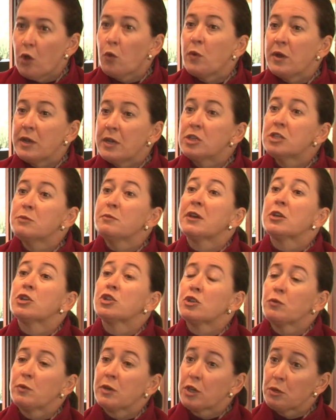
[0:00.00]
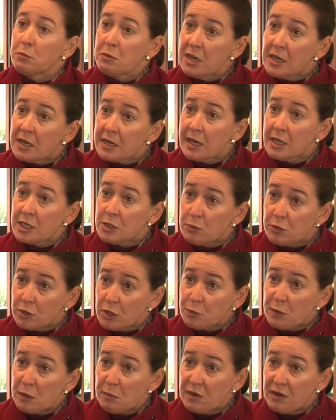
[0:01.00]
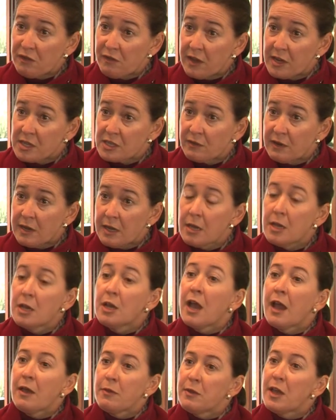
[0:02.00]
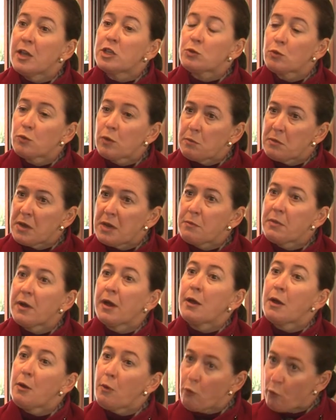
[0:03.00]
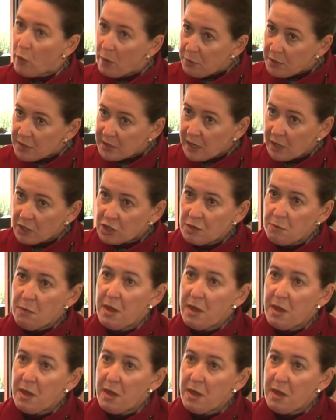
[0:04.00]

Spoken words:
We need to make sure we're communicating with those people effectively, and that's what we mean by reputation